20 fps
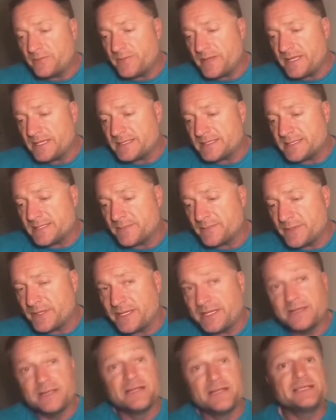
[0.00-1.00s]
You'll meet
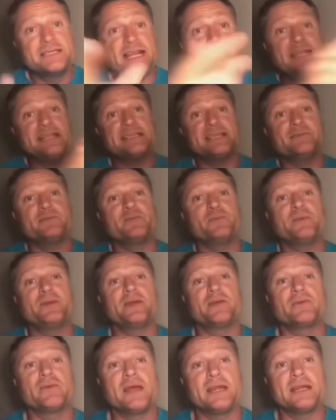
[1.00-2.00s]
somebody, dating would
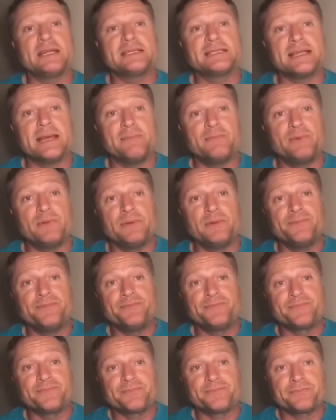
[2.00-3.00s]
be a great example
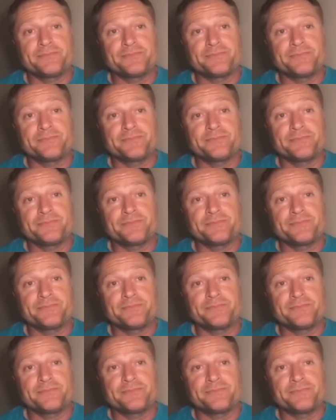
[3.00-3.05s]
